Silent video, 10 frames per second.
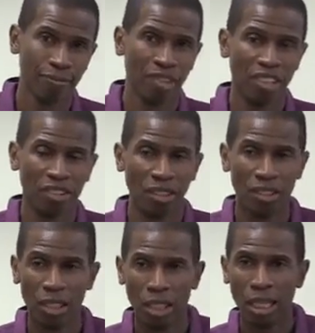You
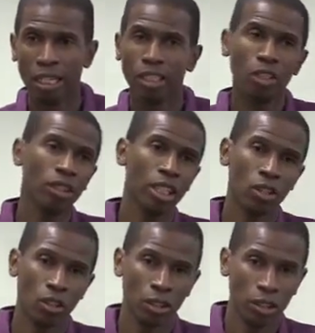see, I didn't know that
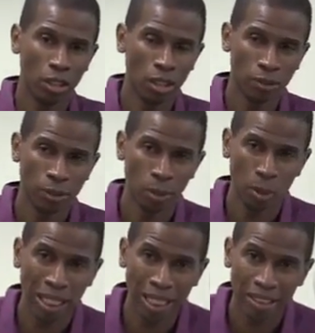early off, but
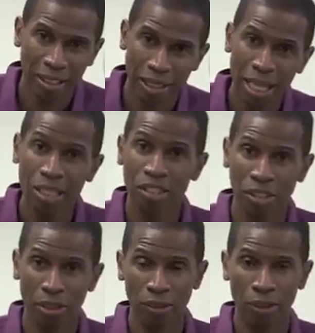when I got the knowledge
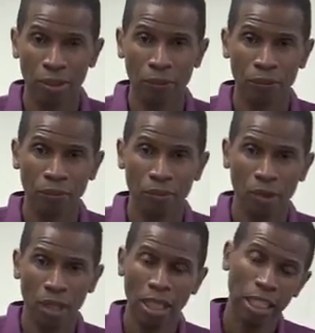of it,
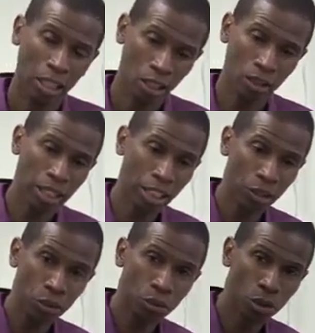and I learned how to
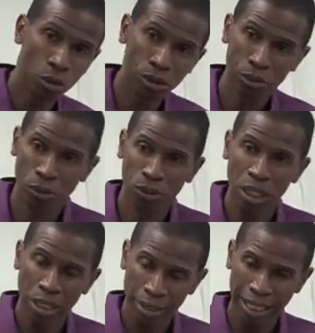use the crystals,
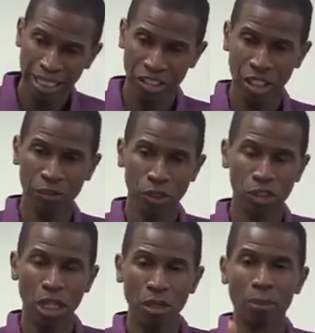not just for
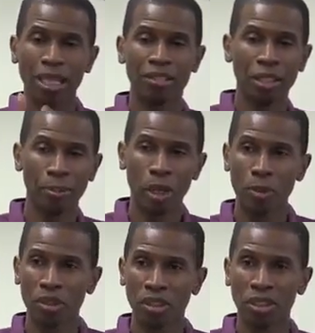chakra balancing
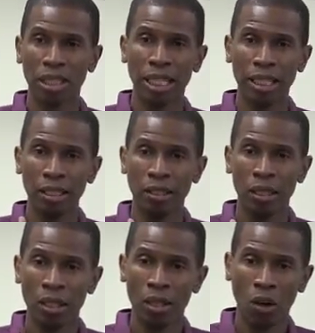purposes, laying
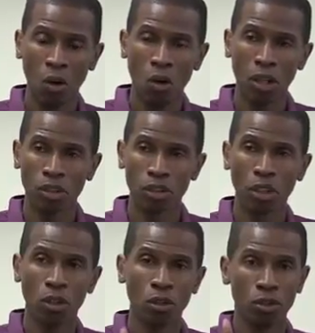the
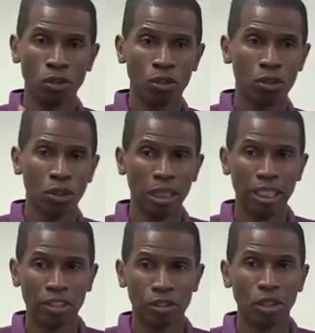
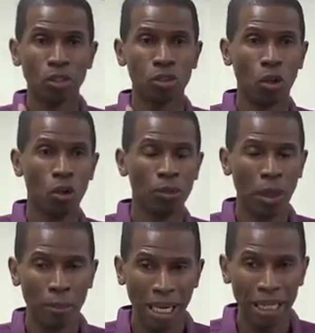stones on
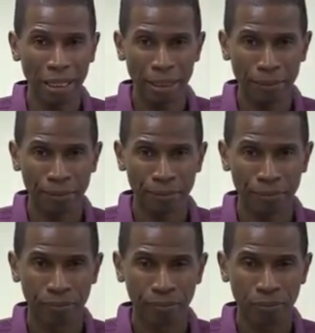my body,
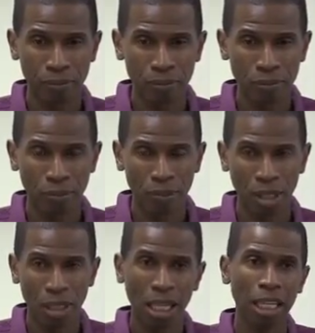
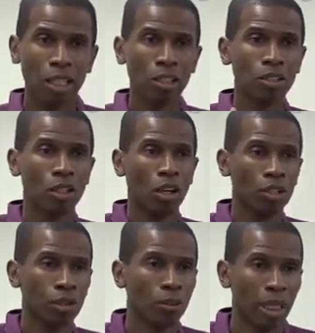I learned to
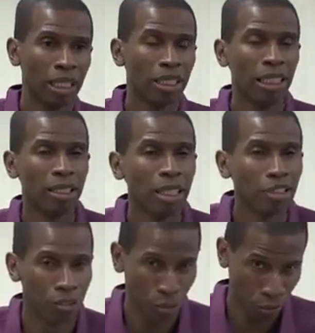also make the
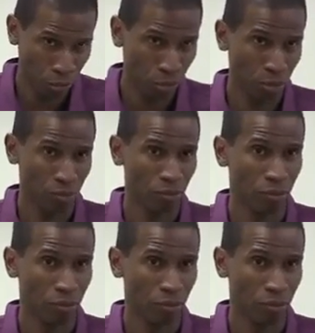elixirs.